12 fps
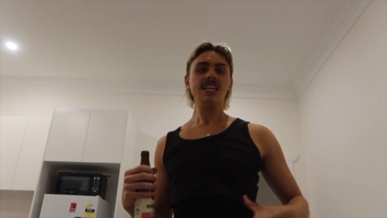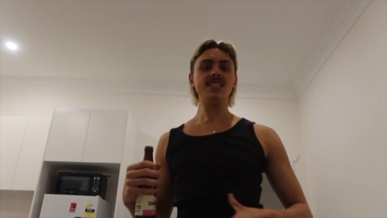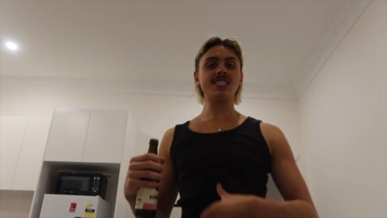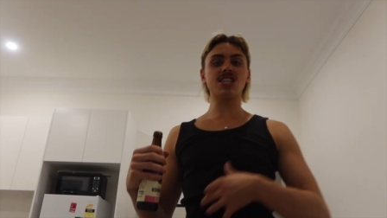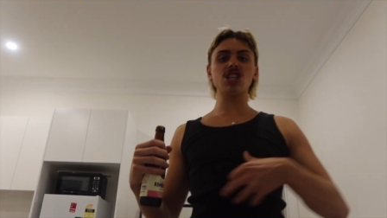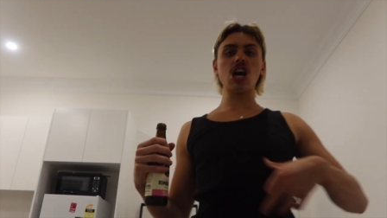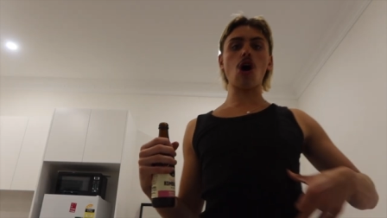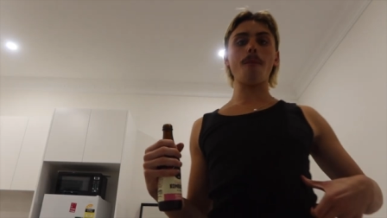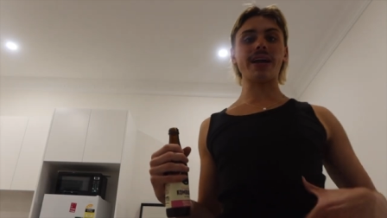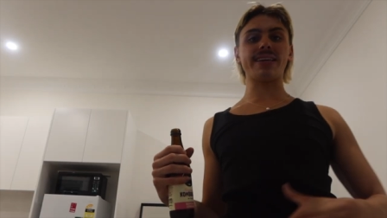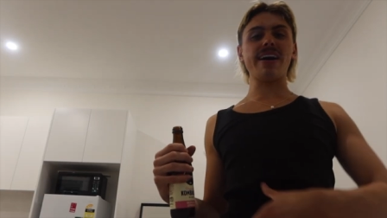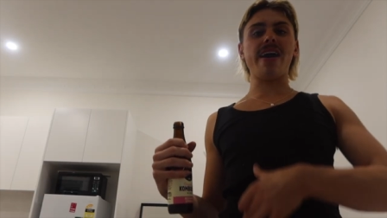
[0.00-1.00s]
This is gonna help
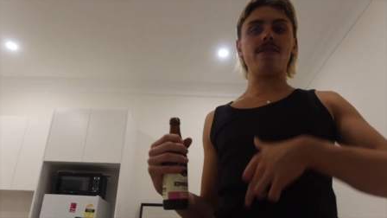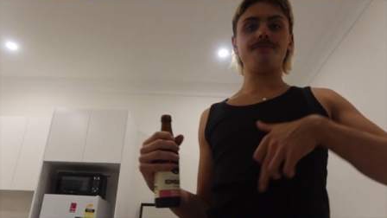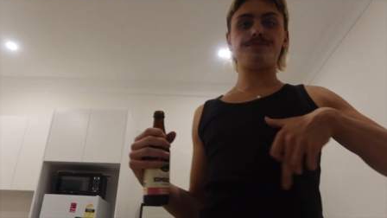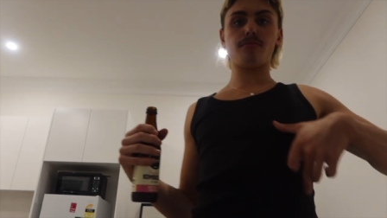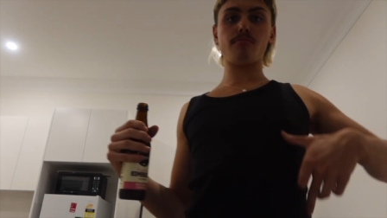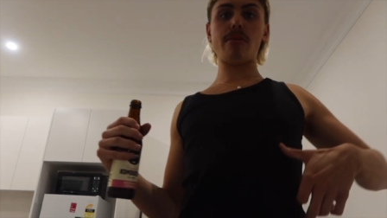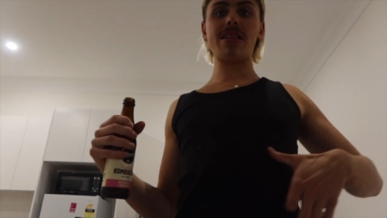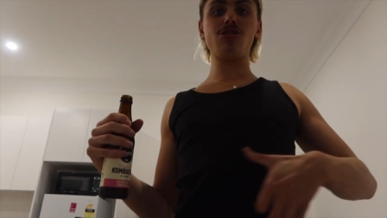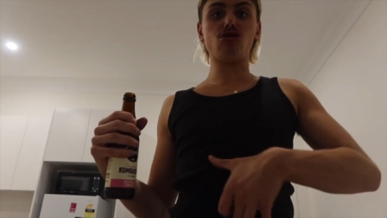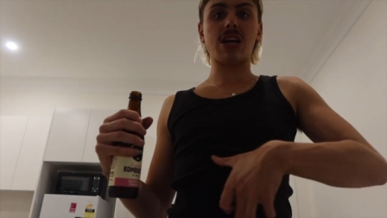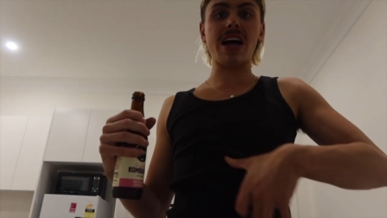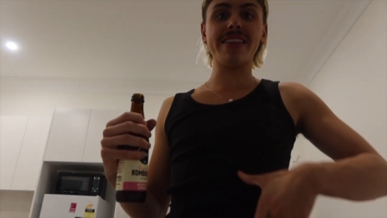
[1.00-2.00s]
my gut, my
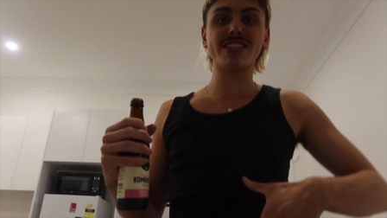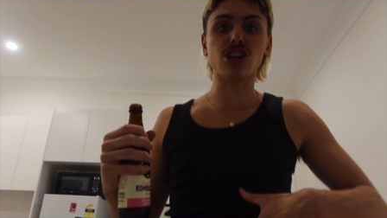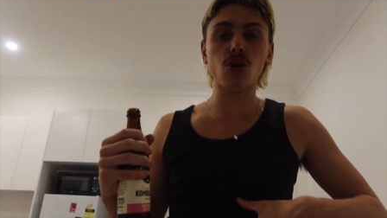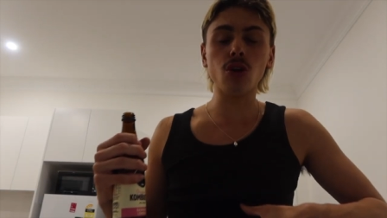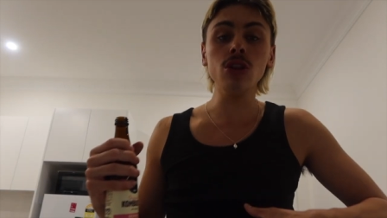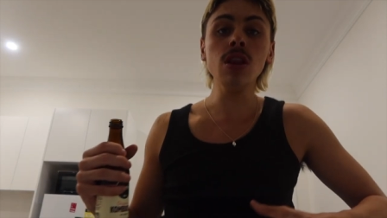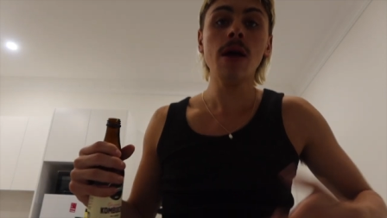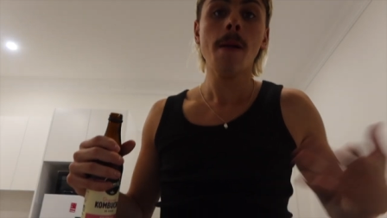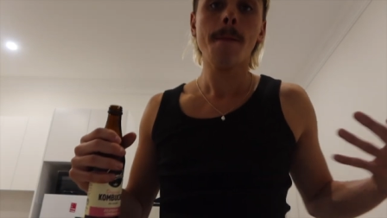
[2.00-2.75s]
little gut that's gone on.